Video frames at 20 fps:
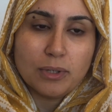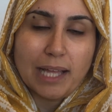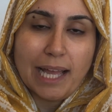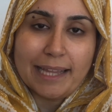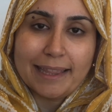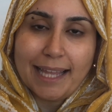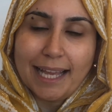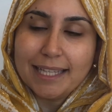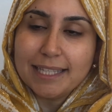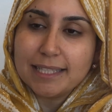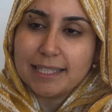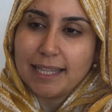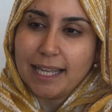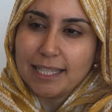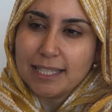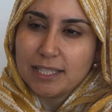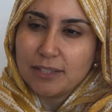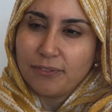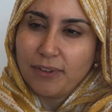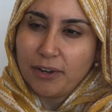And
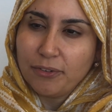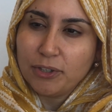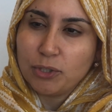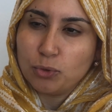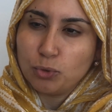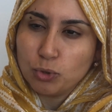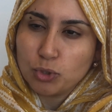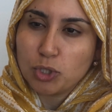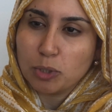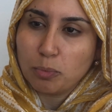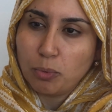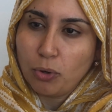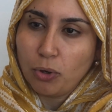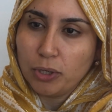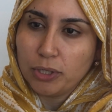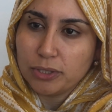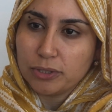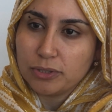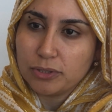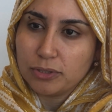that's a very crucial
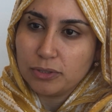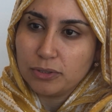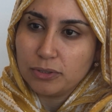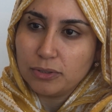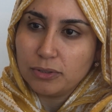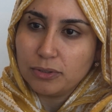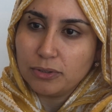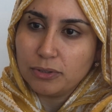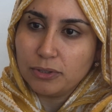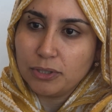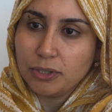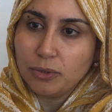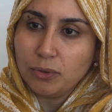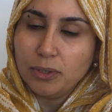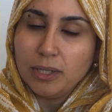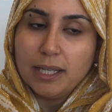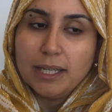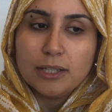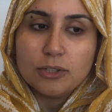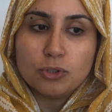point,
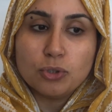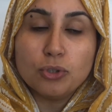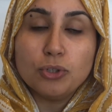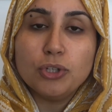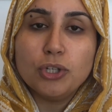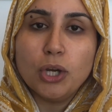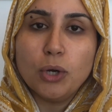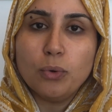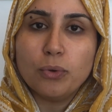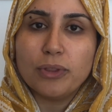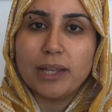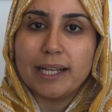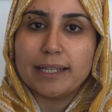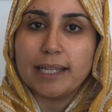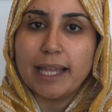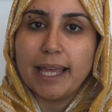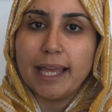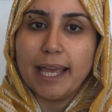to know that